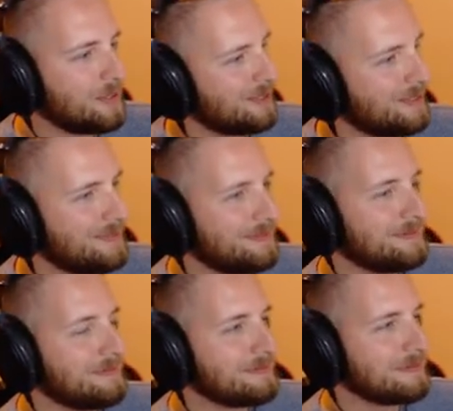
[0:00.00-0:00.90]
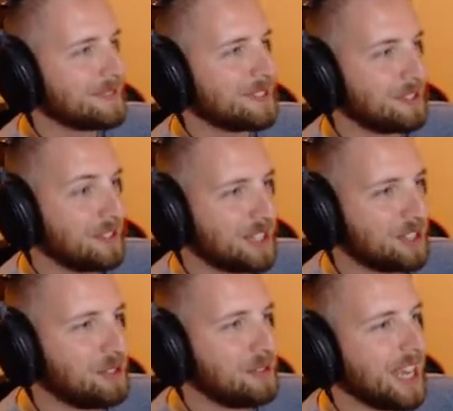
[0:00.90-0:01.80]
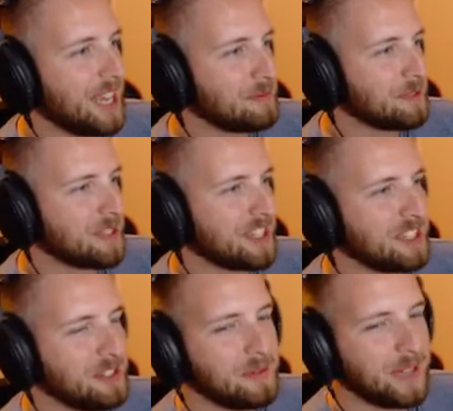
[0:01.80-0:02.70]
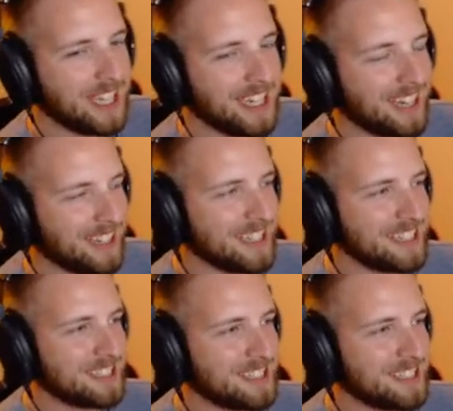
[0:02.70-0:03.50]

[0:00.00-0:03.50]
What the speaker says: so you got 2 games with the wiki knowledge.